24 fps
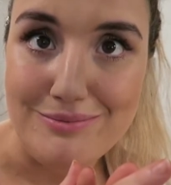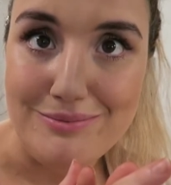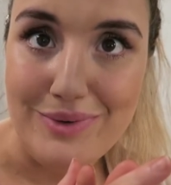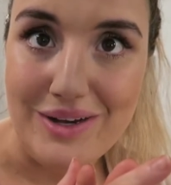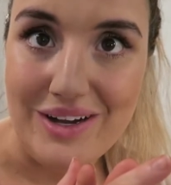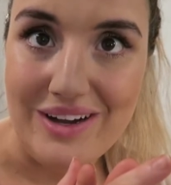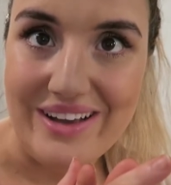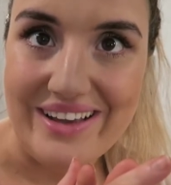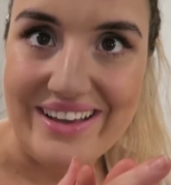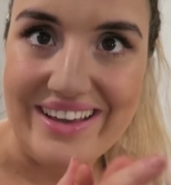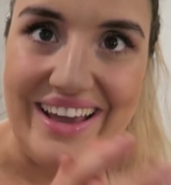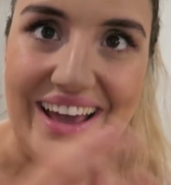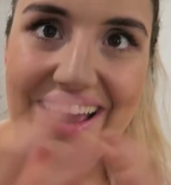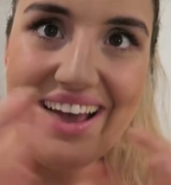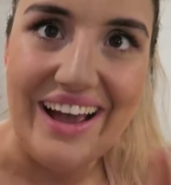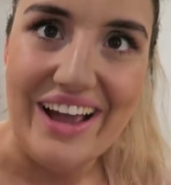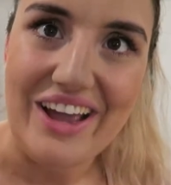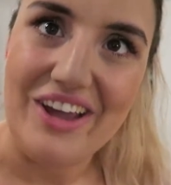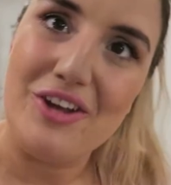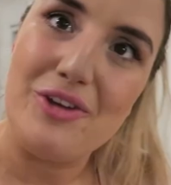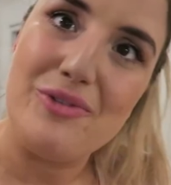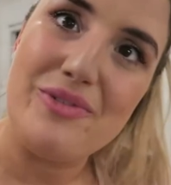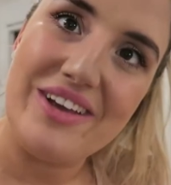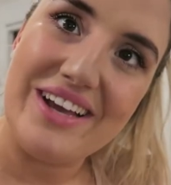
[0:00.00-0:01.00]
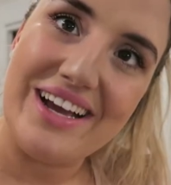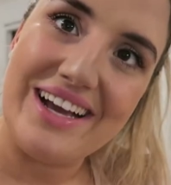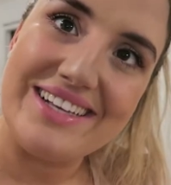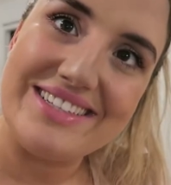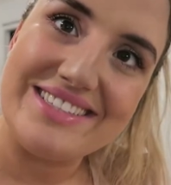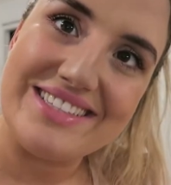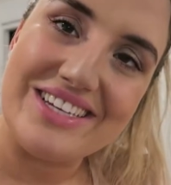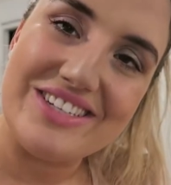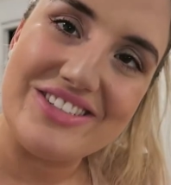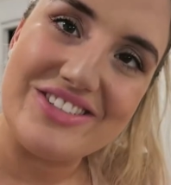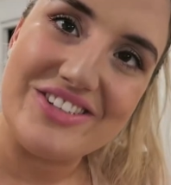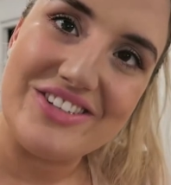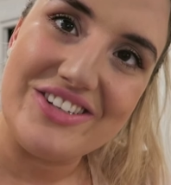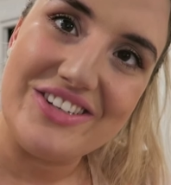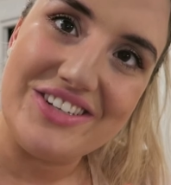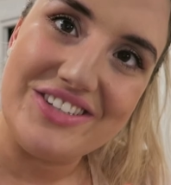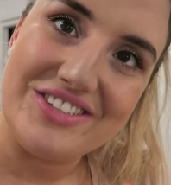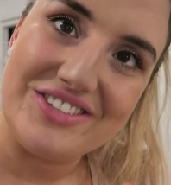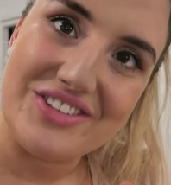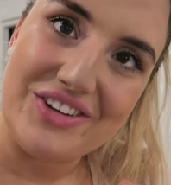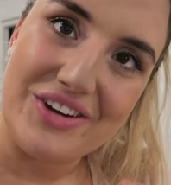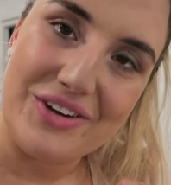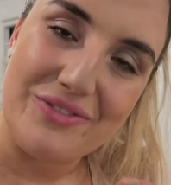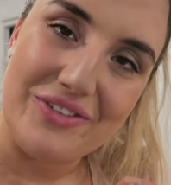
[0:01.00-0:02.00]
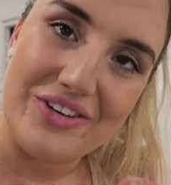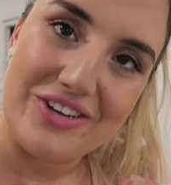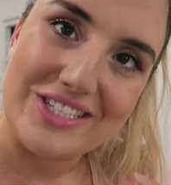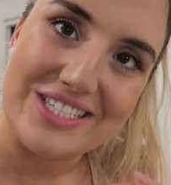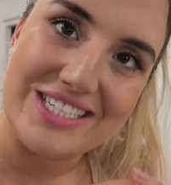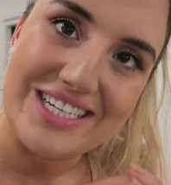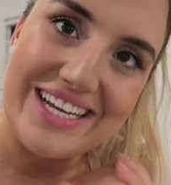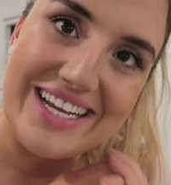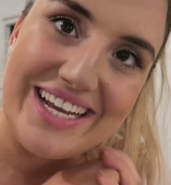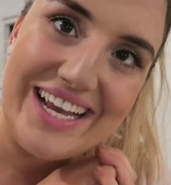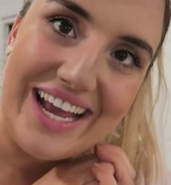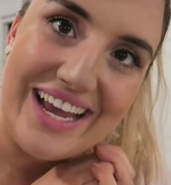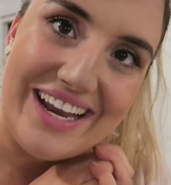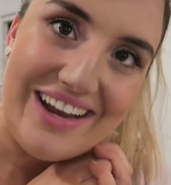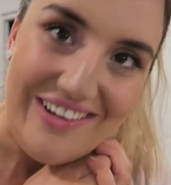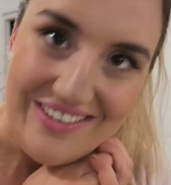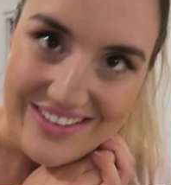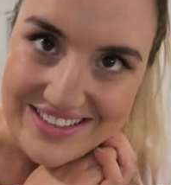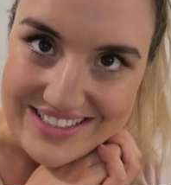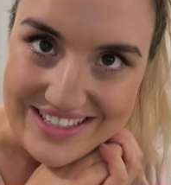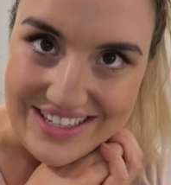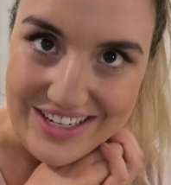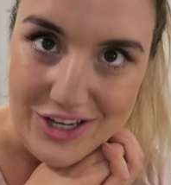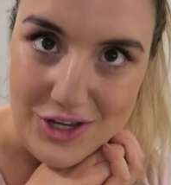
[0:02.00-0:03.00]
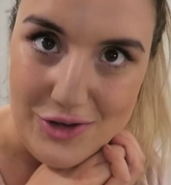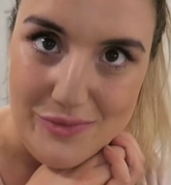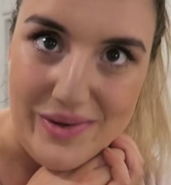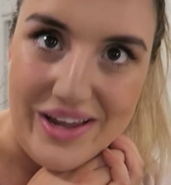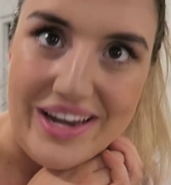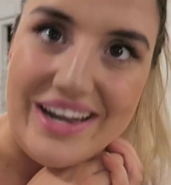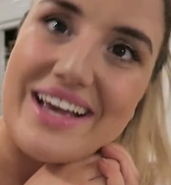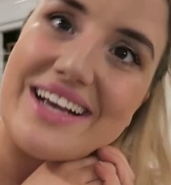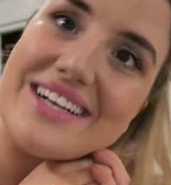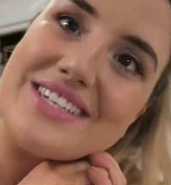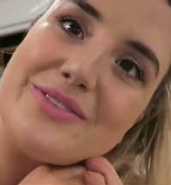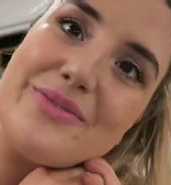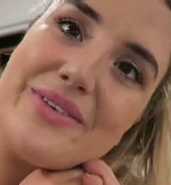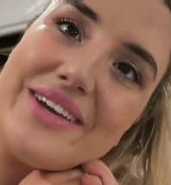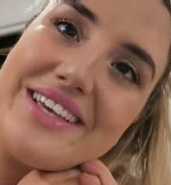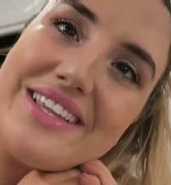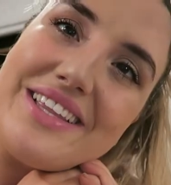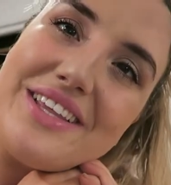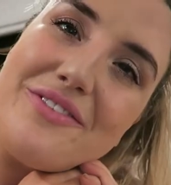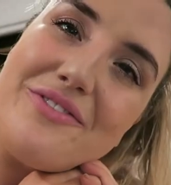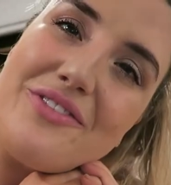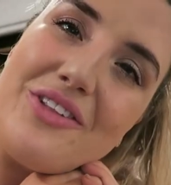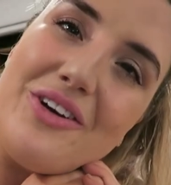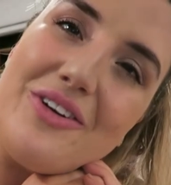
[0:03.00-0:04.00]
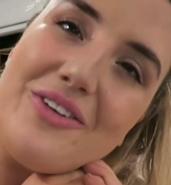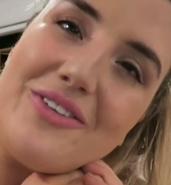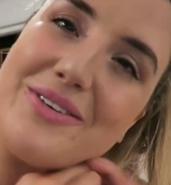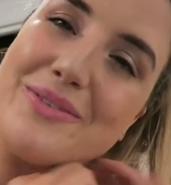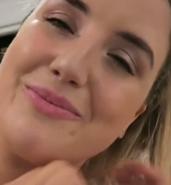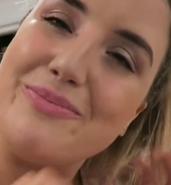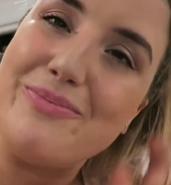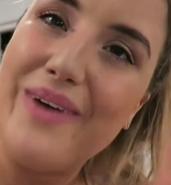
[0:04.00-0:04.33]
But yeah, I hope you guys do enjoy watching and I'll see you in my next weekly vlog.